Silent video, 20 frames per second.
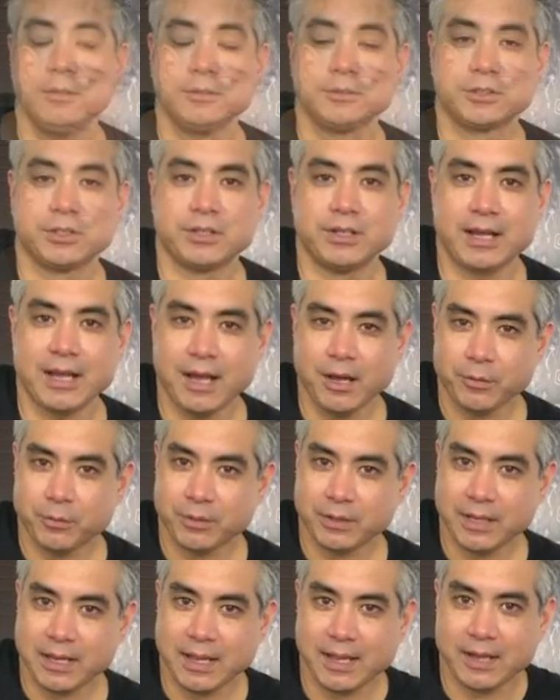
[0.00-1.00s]
So now
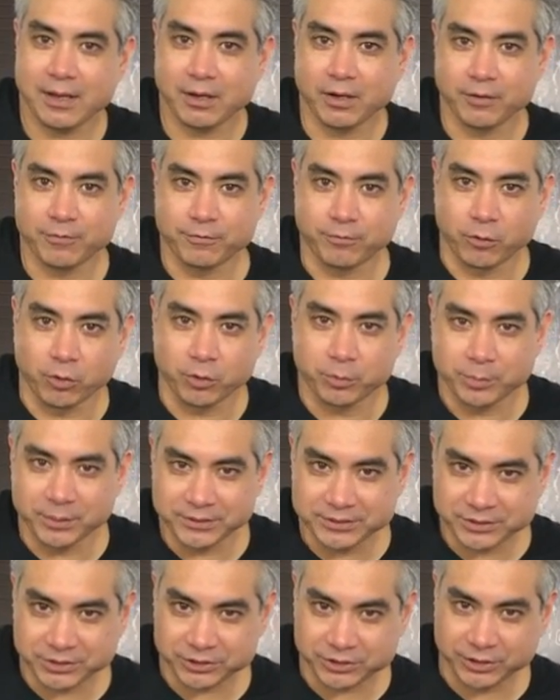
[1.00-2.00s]
we're at our 4th
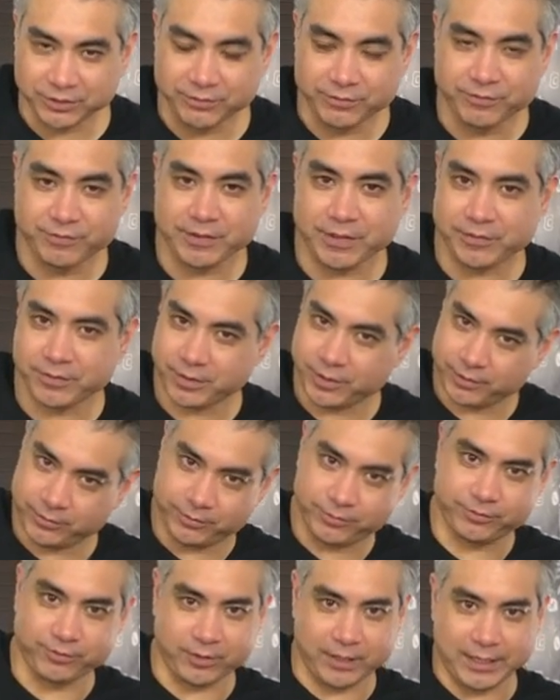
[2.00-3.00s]
position, 5th
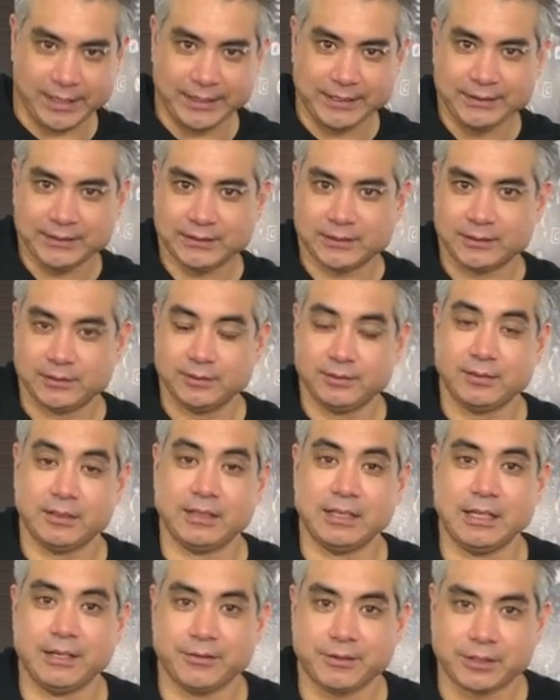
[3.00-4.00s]
phrase,
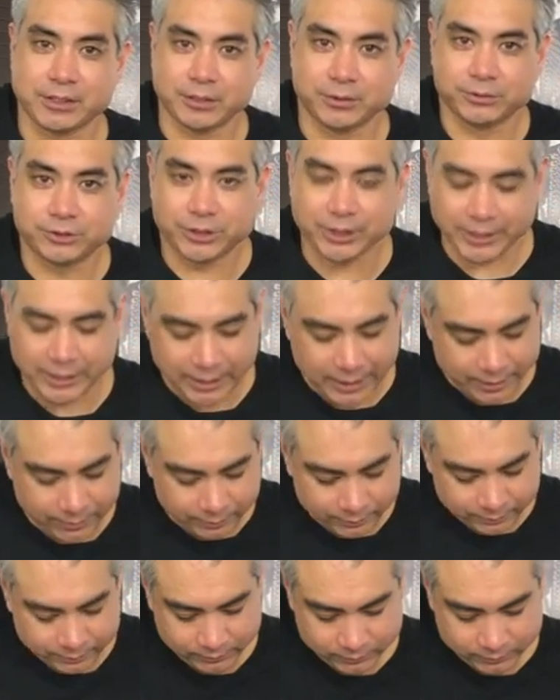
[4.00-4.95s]
and here it goes. Check it out.